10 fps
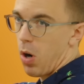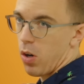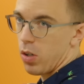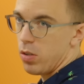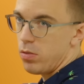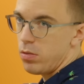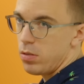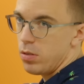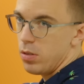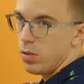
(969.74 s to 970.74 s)
it before we give
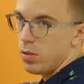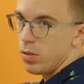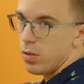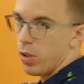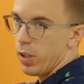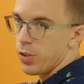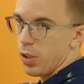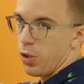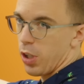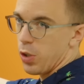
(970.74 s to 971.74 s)
notes back, or whatever the
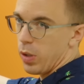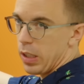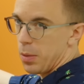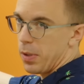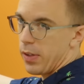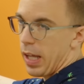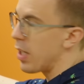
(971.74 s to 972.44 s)
case is, having it all